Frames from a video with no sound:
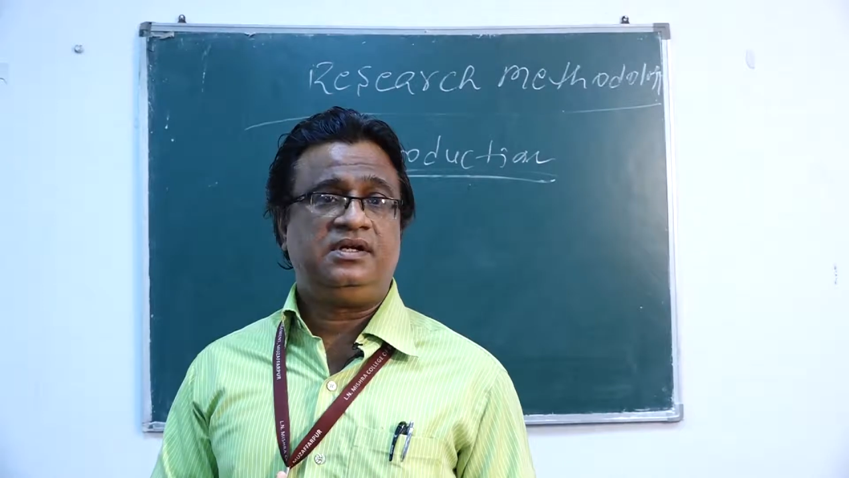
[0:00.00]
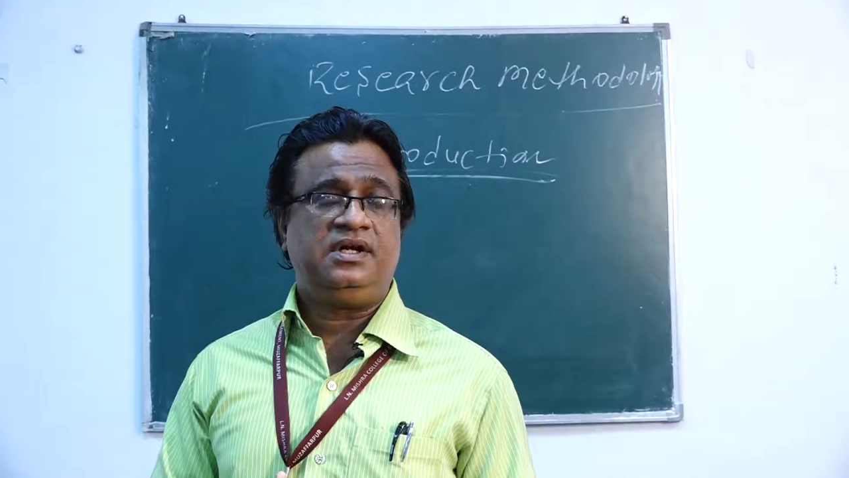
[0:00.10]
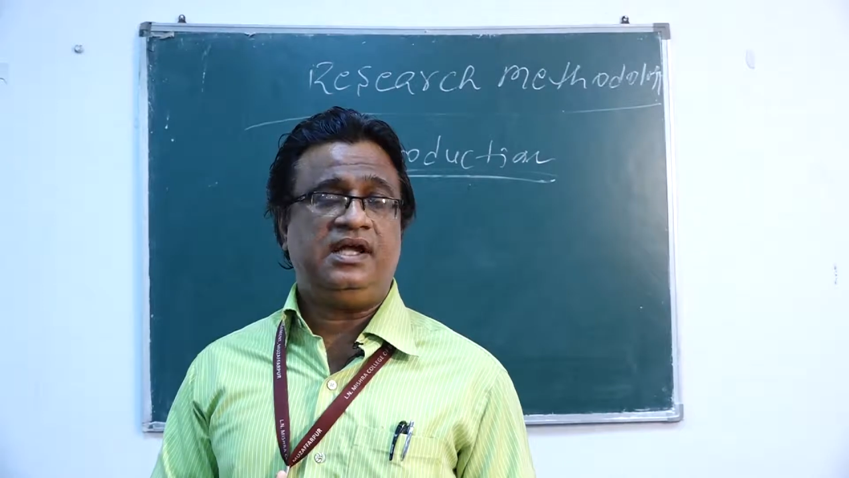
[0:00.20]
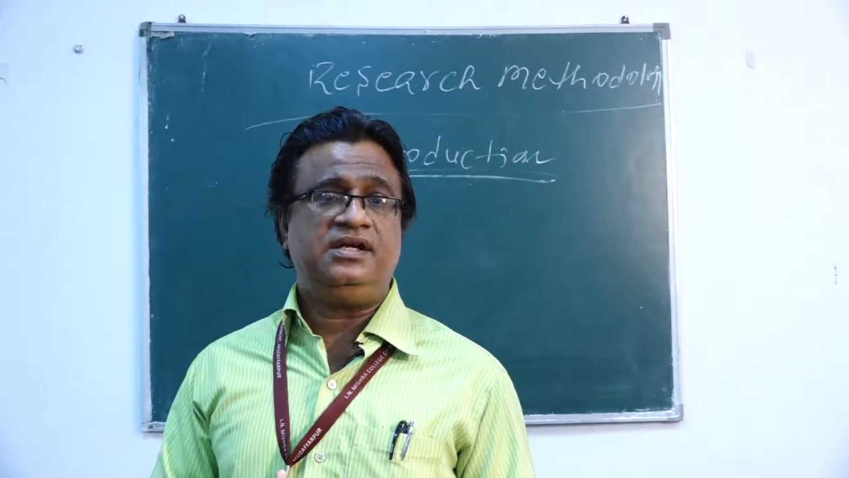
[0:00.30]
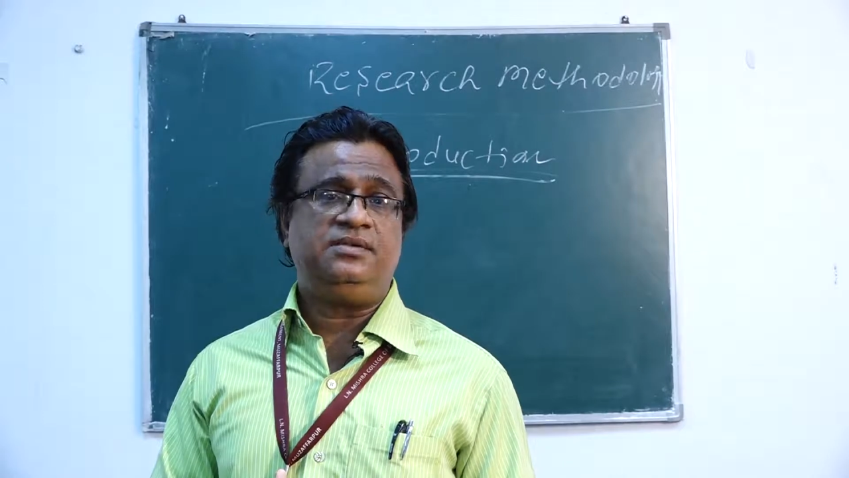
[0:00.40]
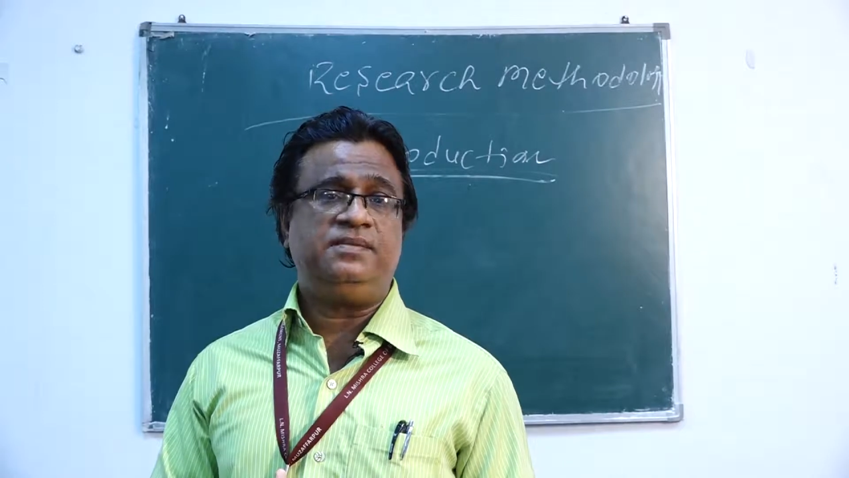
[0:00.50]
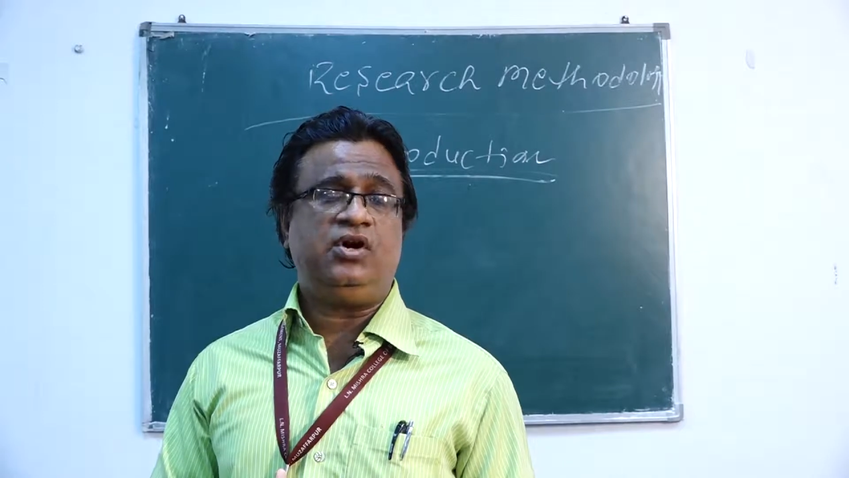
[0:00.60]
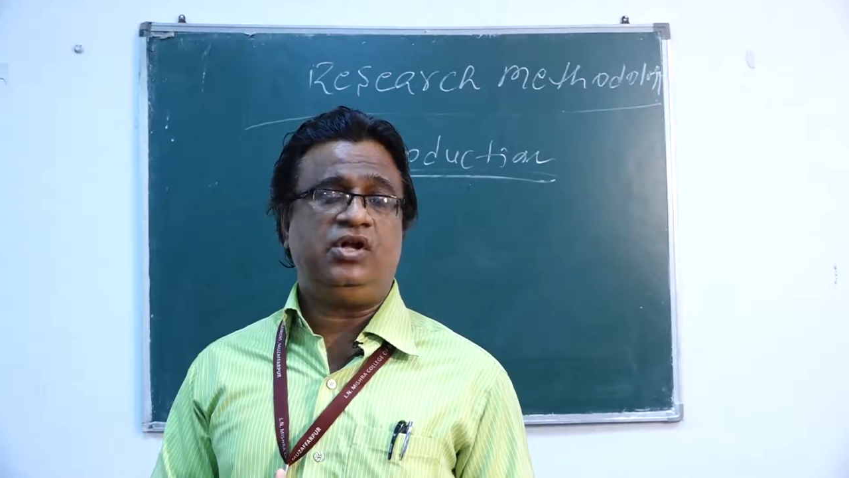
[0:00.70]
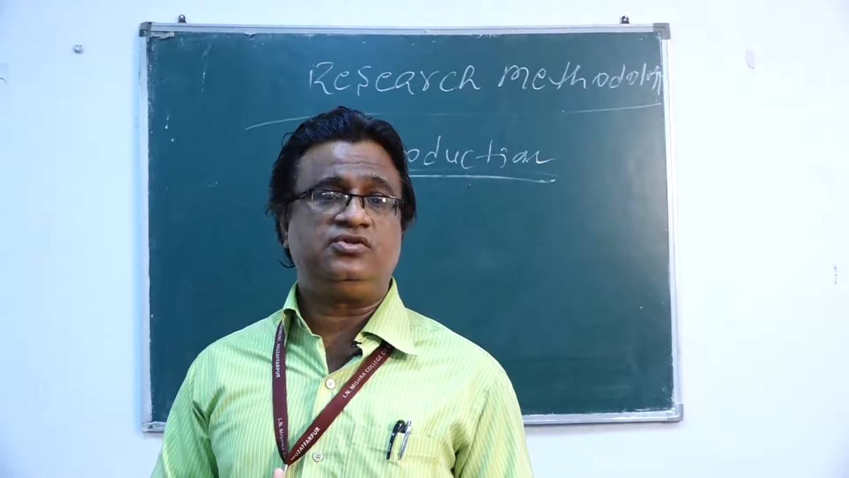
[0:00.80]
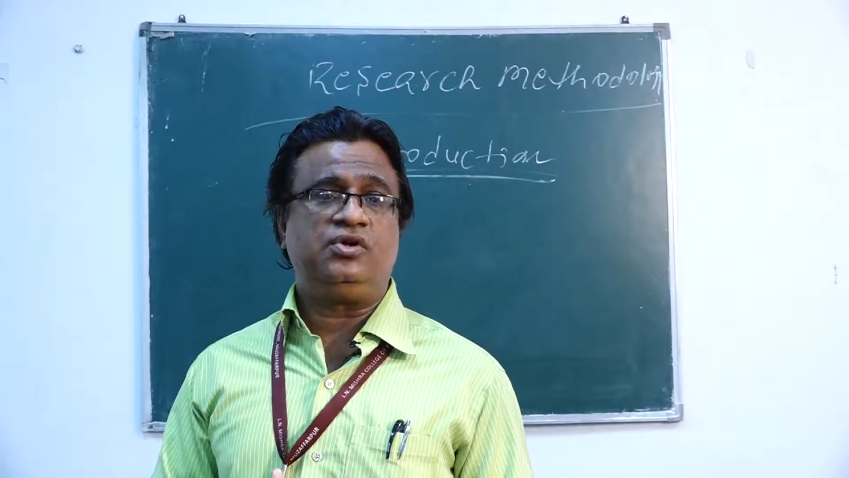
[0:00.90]
And it may
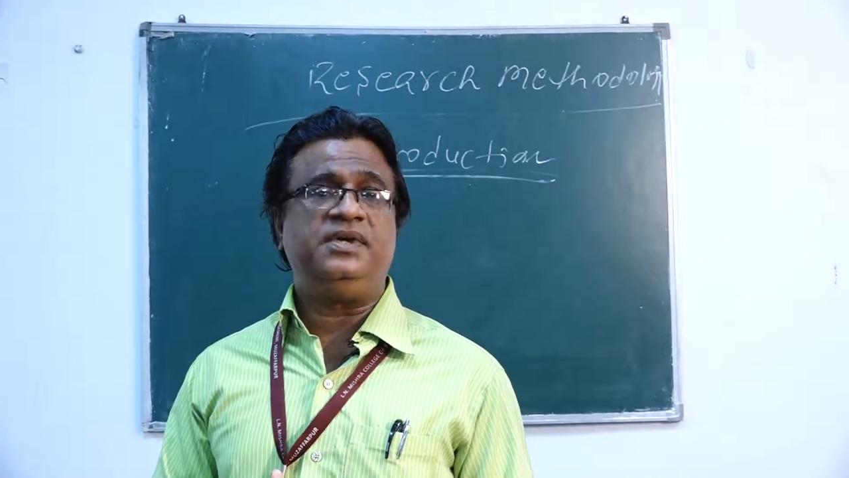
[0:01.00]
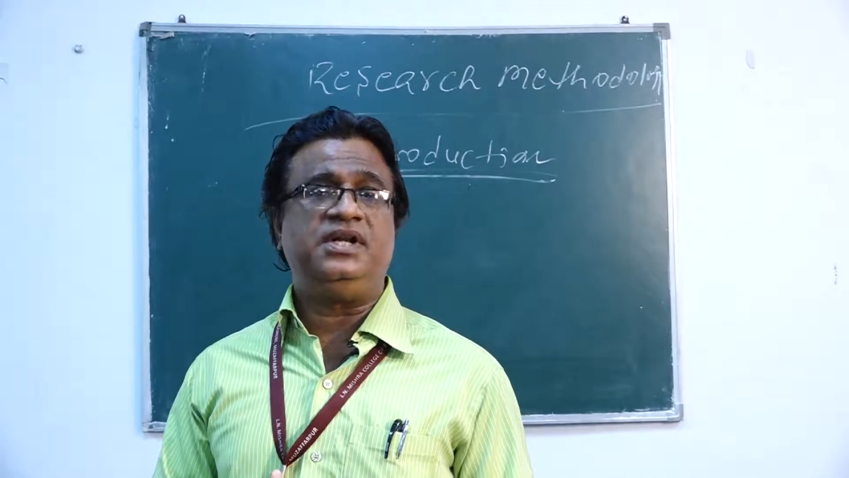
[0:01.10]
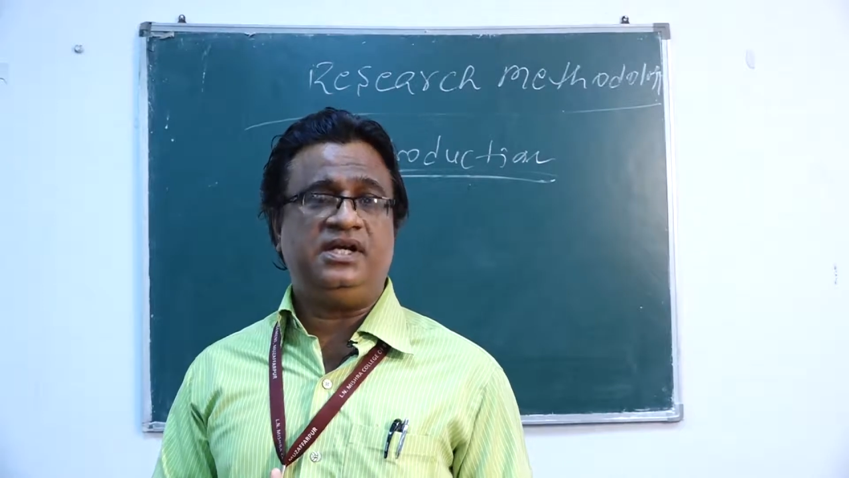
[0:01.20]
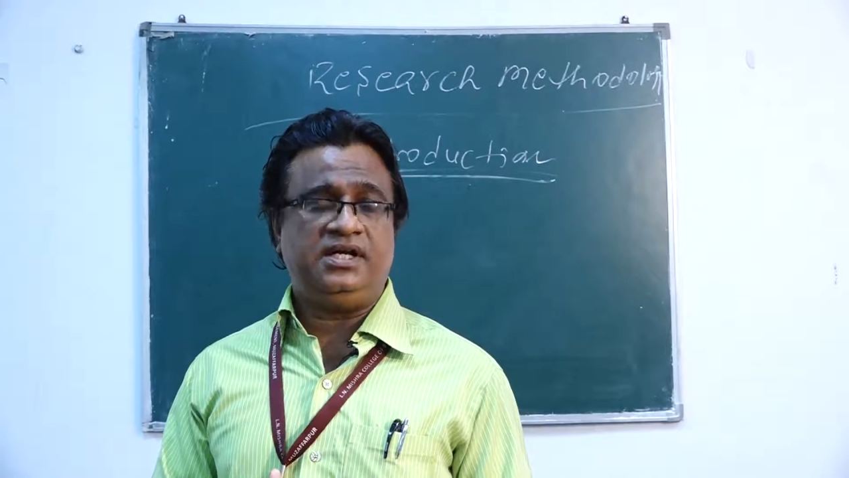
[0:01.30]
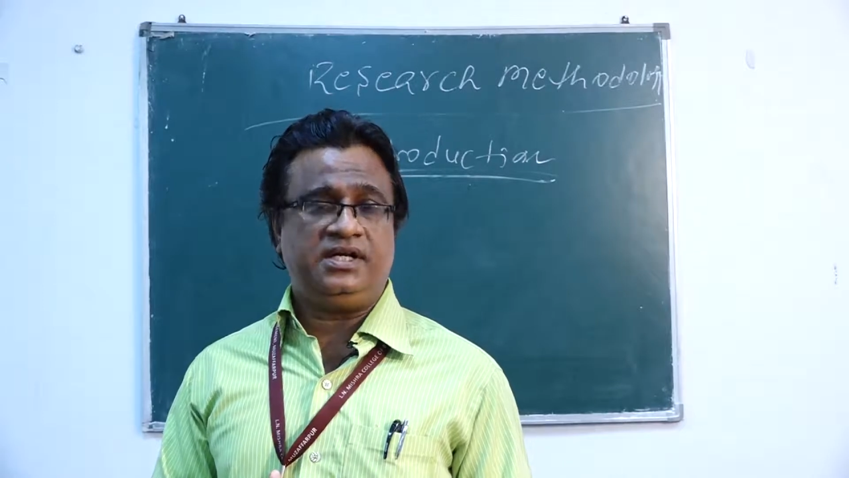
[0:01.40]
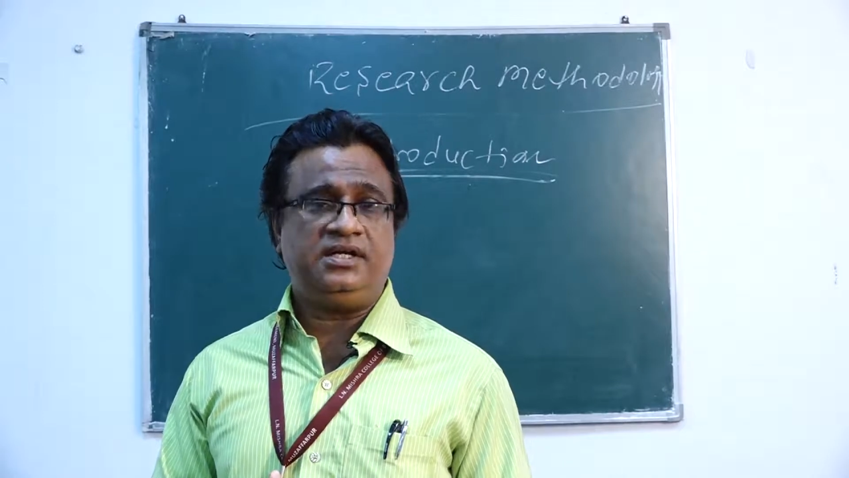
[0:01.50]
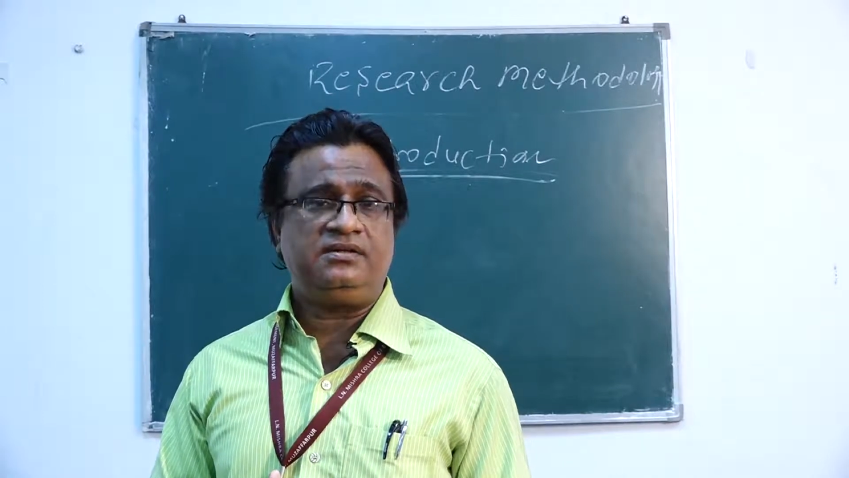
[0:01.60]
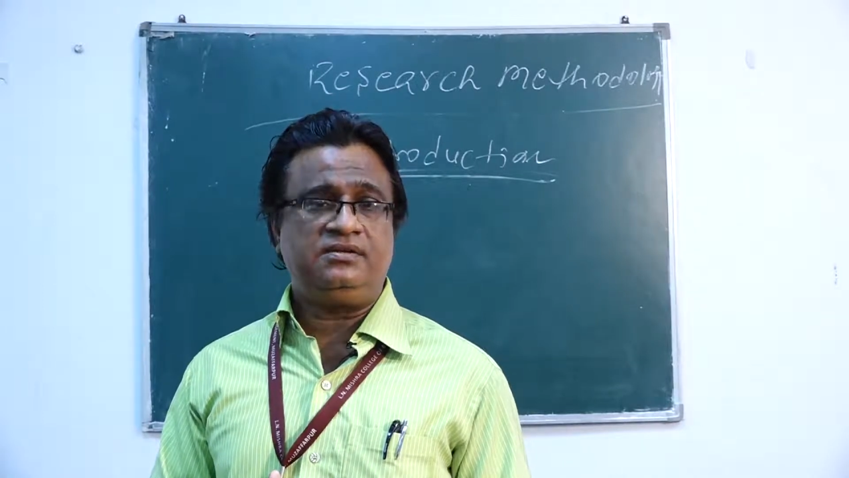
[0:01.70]
also be related,